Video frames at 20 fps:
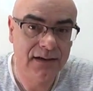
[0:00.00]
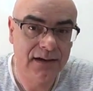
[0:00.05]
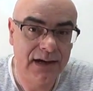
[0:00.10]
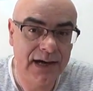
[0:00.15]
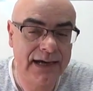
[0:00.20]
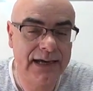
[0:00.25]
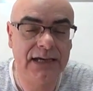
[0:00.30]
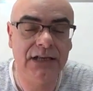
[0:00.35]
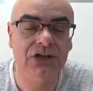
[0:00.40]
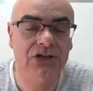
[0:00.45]

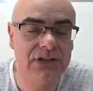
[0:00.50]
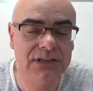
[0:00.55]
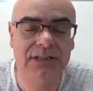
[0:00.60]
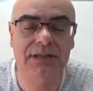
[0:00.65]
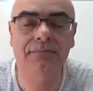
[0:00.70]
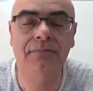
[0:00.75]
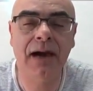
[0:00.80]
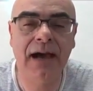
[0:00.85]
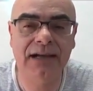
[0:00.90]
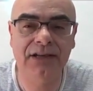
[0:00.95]
I can just
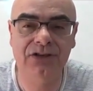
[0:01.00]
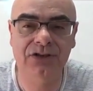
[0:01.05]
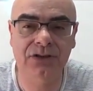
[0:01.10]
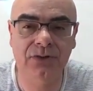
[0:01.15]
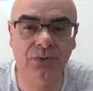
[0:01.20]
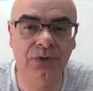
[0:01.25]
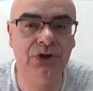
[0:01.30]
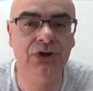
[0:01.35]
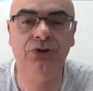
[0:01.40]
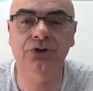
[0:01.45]
imagine
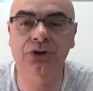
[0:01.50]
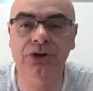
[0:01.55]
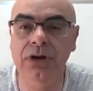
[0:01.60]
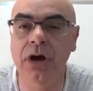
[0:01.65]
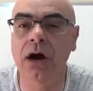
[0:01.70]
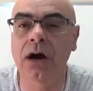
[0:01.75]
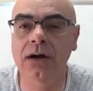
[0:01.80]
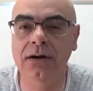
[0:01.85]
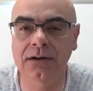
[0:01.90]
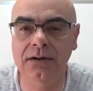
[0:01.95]
when you're
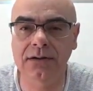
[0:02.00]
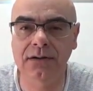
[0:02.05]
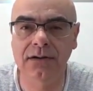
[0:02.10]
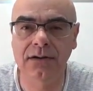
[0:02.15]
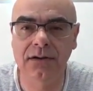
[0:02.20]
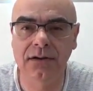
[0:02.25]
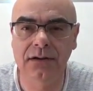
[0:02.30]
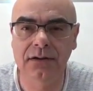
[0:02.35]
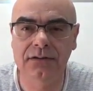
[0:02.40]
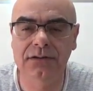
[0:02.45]
young
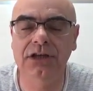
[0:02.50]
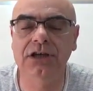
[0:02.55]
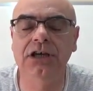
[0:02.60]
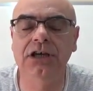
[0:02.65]
the